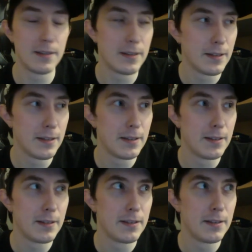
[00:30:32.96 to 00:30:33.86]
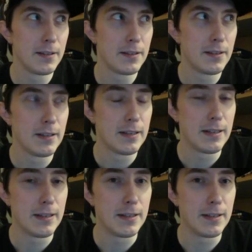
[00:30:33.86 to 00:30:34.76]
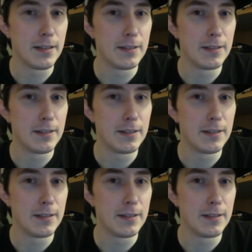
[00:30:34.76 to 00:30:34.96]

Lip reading: (no one is talking)